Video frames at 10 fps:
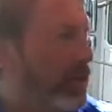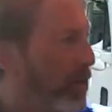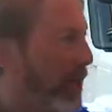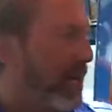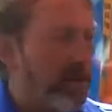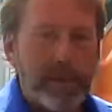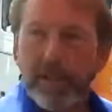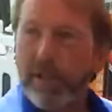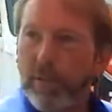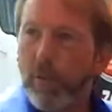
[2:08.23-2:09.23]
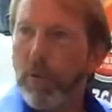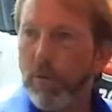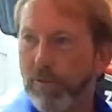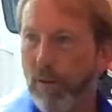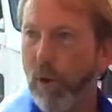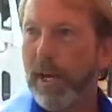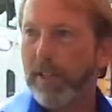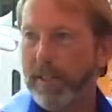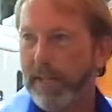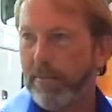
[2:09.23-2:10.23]
You can put the 104
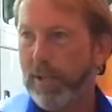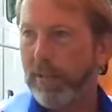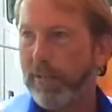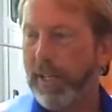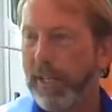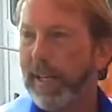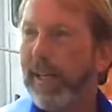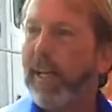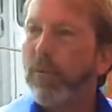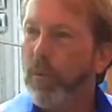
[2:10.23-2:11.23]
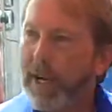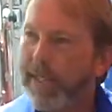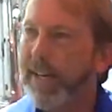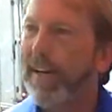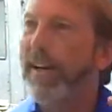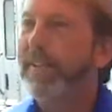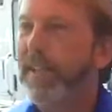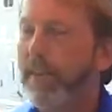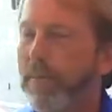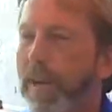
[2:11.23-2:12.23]
Octane Boost in it, raise that
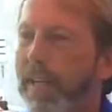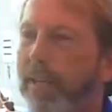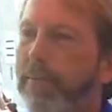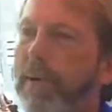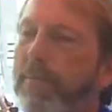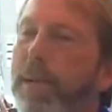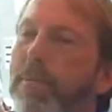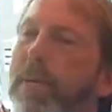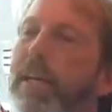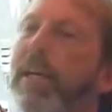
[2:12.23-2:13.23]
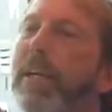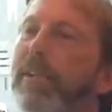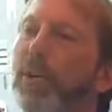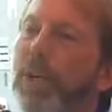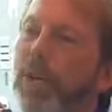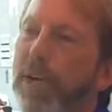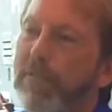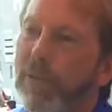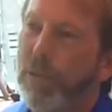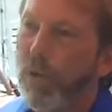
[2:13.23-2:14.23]
octane back up, and maybe so you don't have
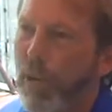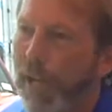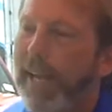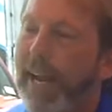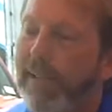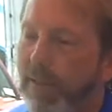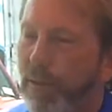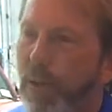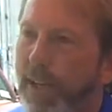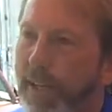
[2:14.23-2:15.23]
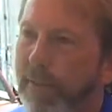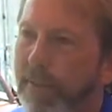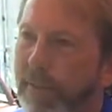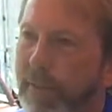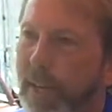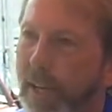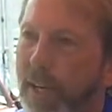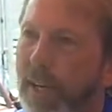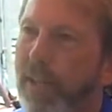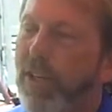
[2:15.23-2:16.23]
to throw that gas away.
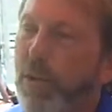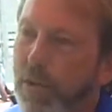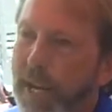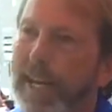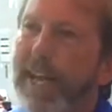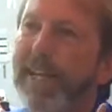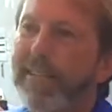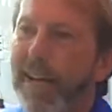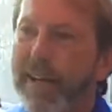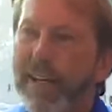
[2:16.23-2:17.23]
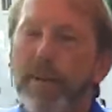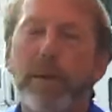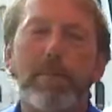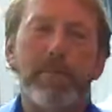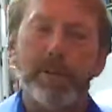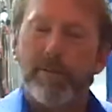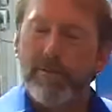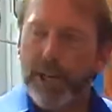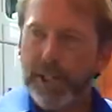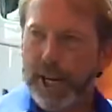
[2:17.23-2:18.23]
Use that gas out of there, maybe put some
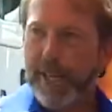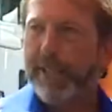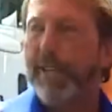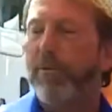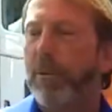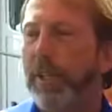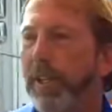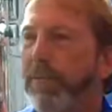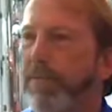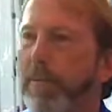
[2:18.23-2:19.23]
fresh gas in with it.